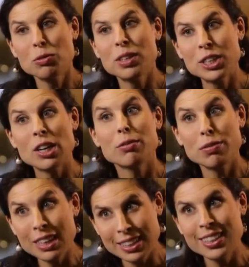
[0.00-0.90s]
which are
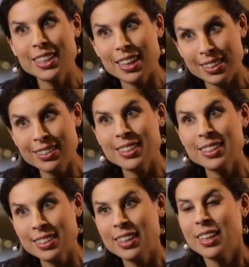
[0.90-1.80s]
fighting
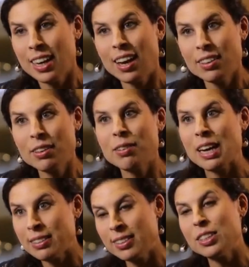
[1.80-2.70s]
ISIS on the
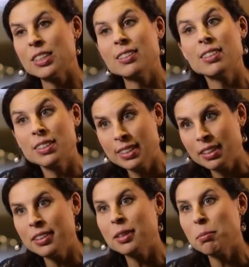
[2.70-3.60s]
ground, such as the
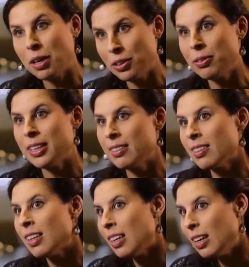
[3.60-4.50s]
Syrian moderate